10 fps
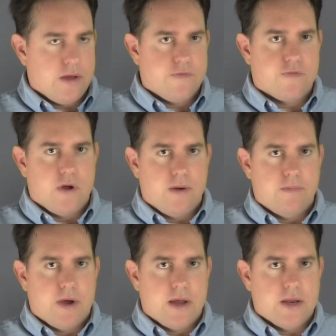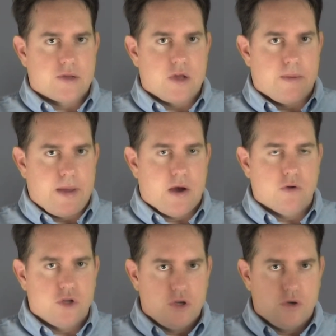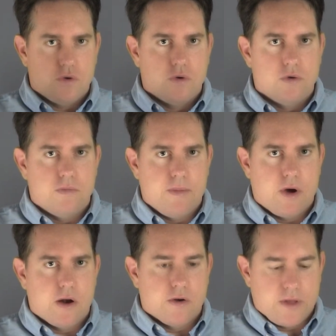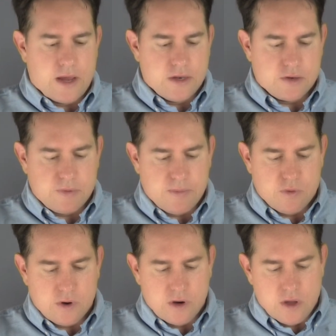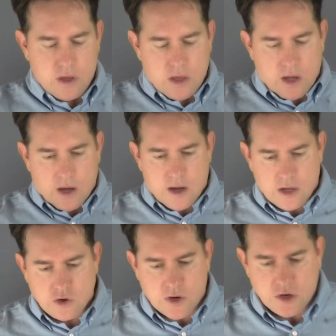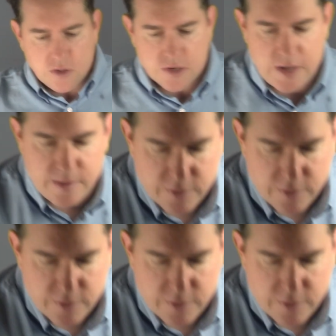from my desktop out to my monitor that had DisplayPort. You can do the same